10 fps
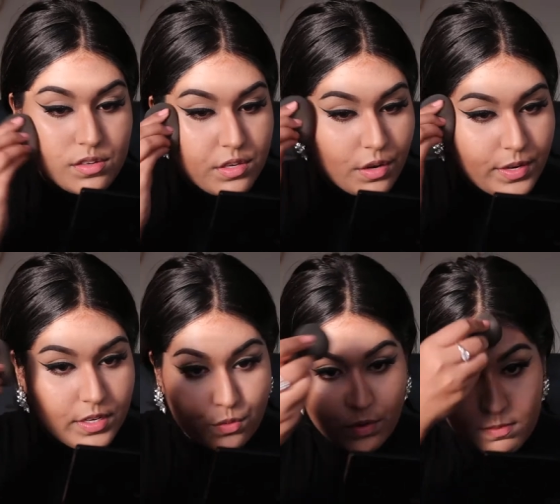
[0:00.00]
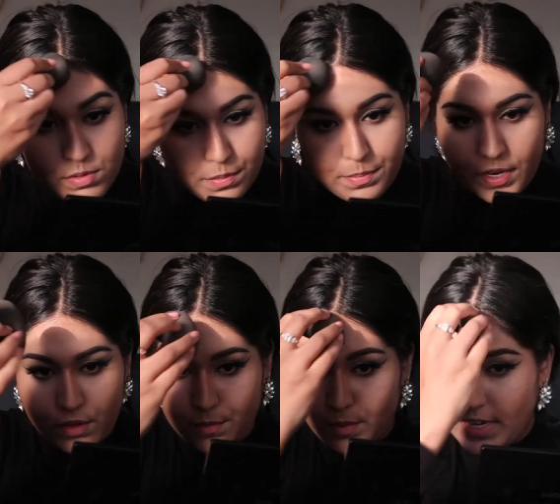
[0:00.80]
so it warms up my
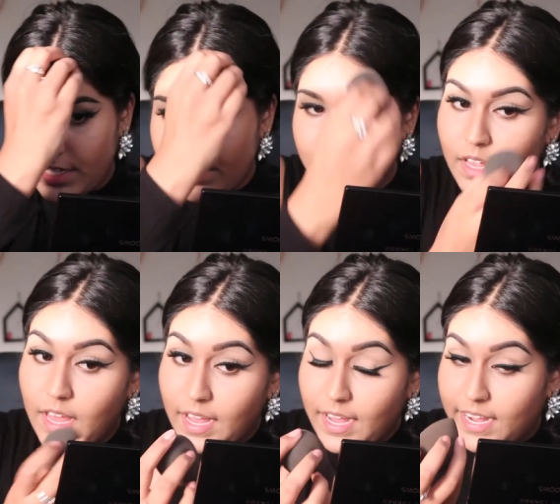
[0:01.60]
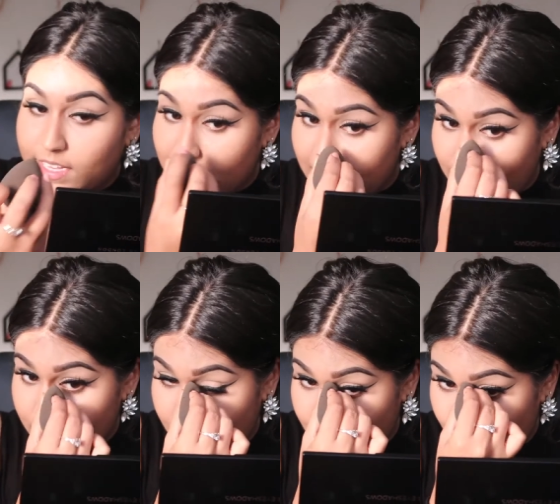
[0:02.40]
complexion, at the same
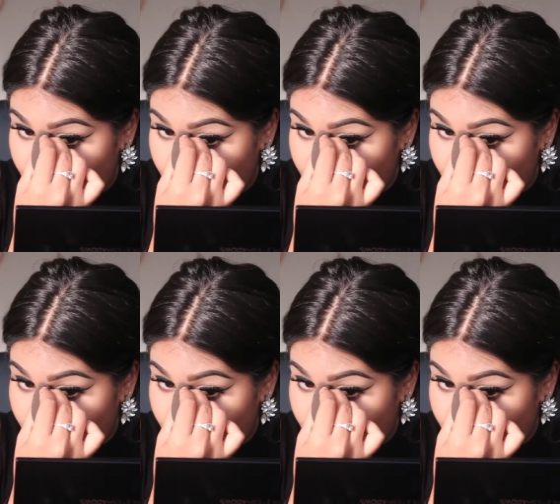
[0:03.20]
time